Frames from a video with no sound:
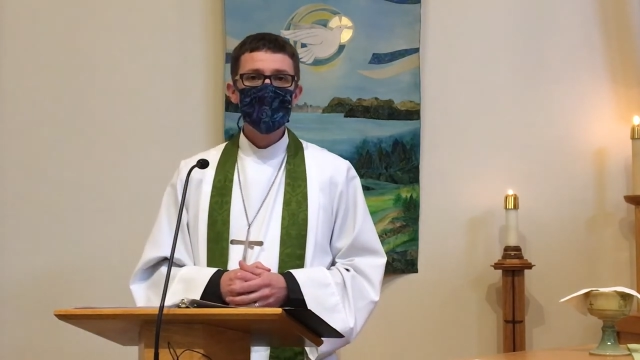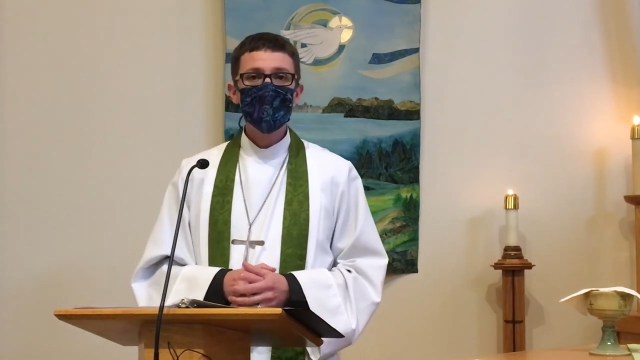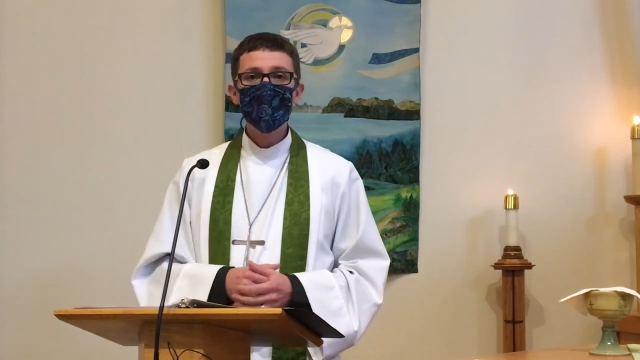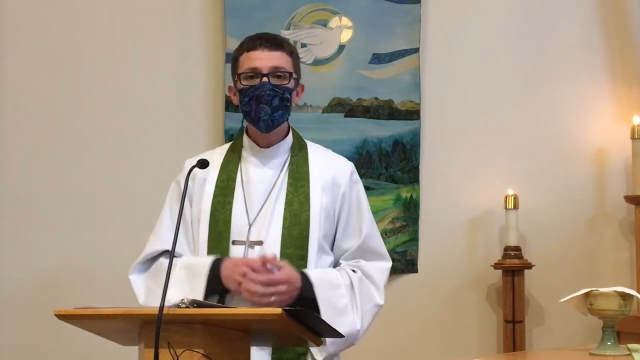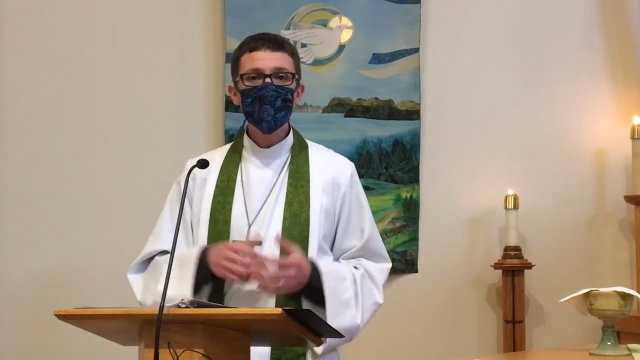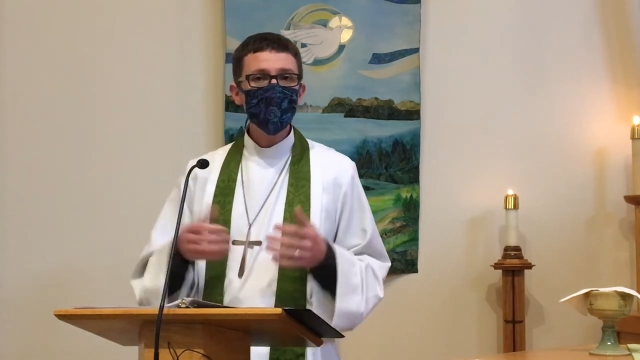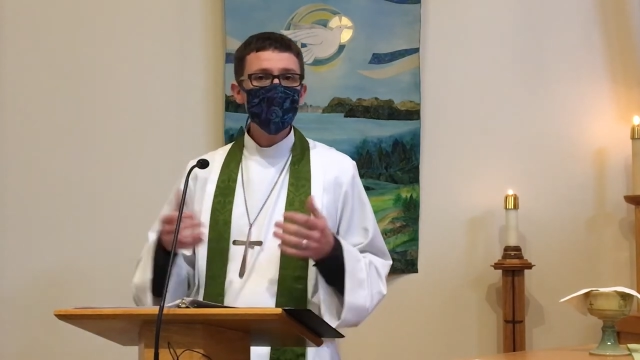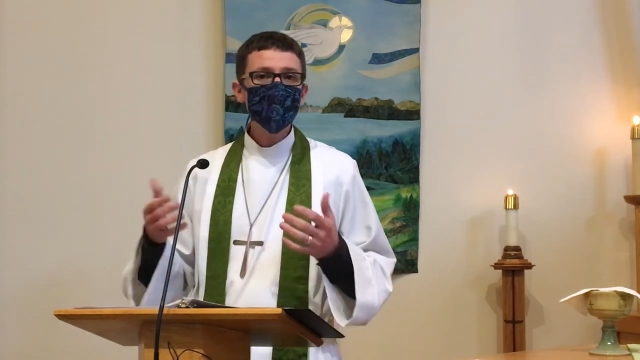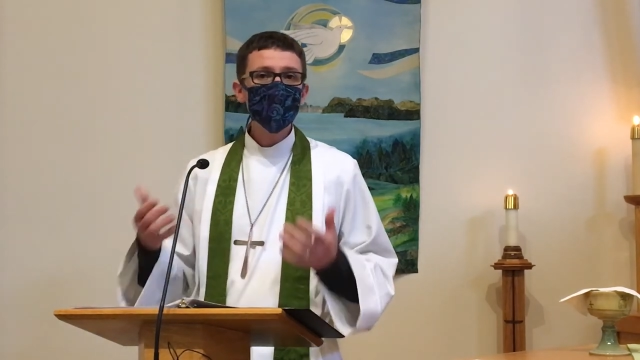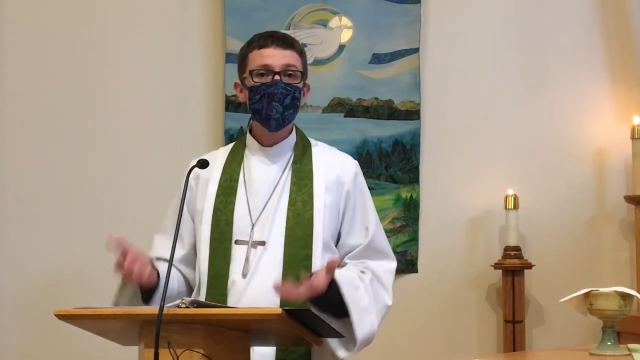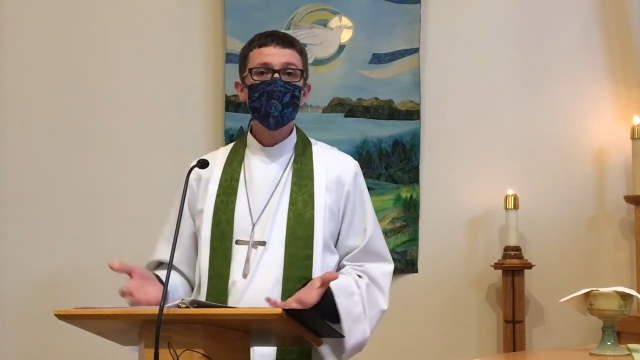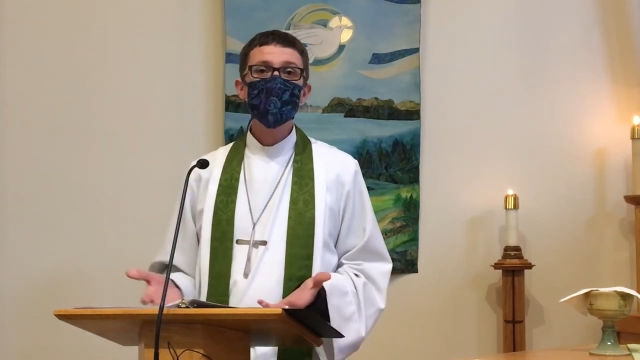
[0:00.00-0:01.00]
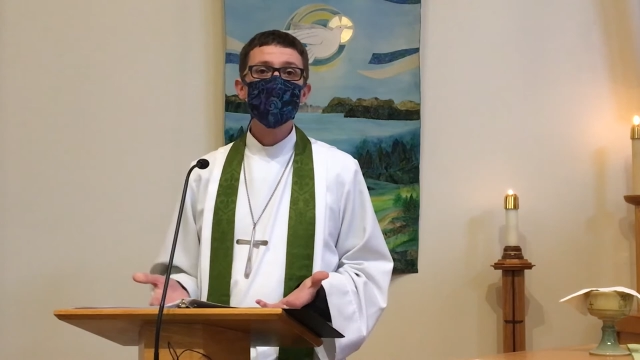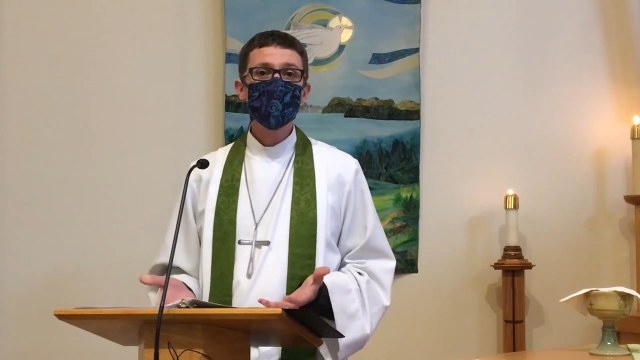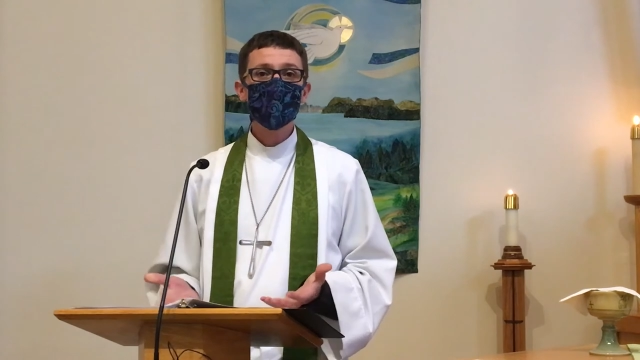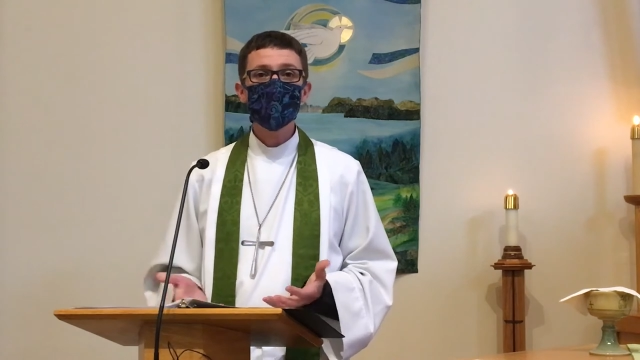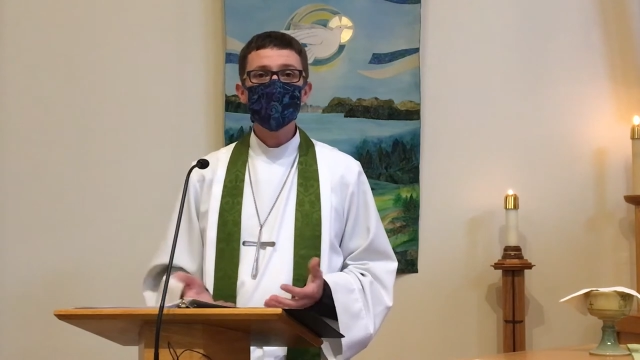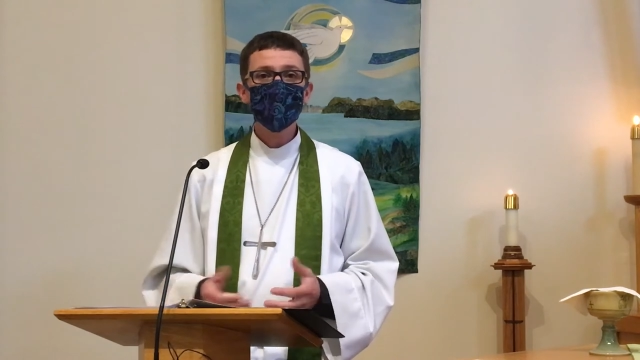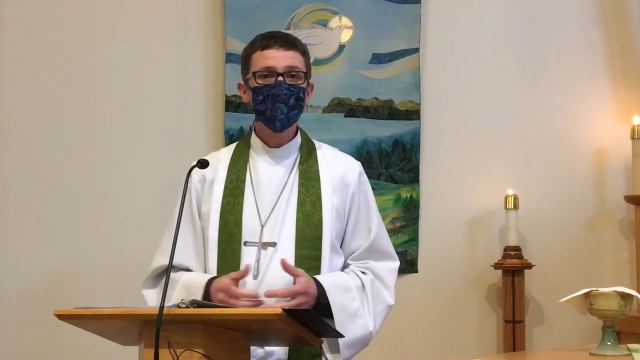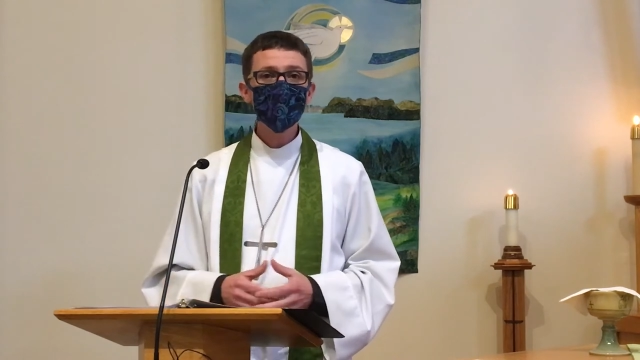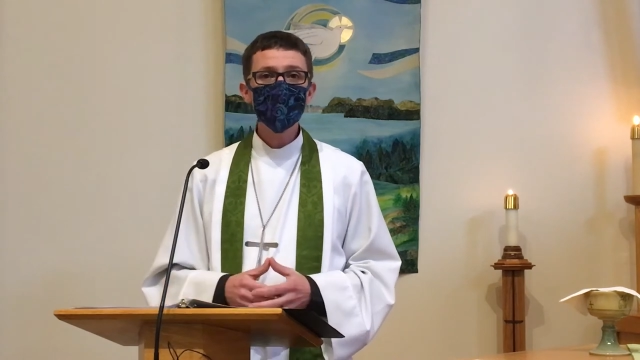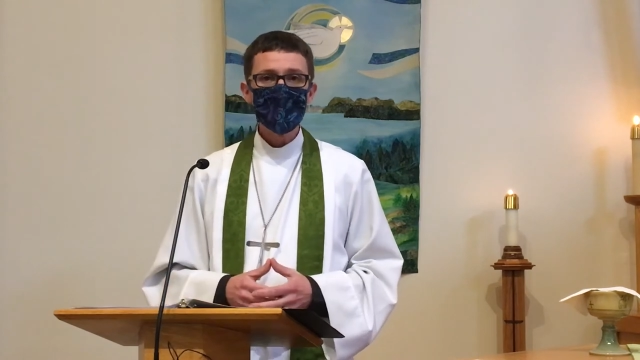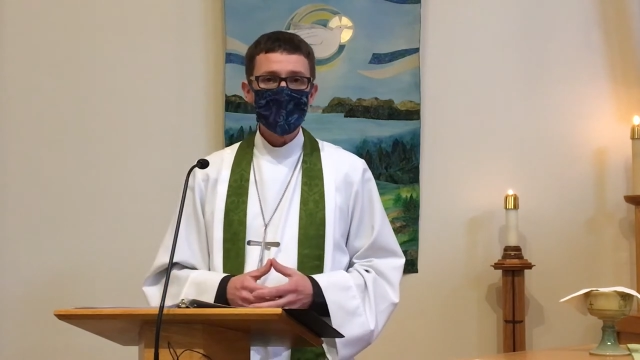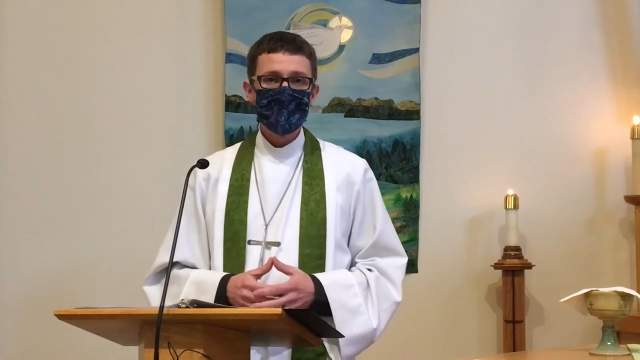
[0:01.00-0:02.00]
and I don't mean to worship it,
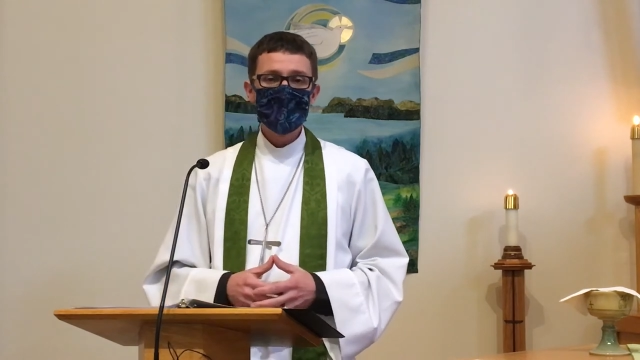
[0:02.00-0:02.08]
to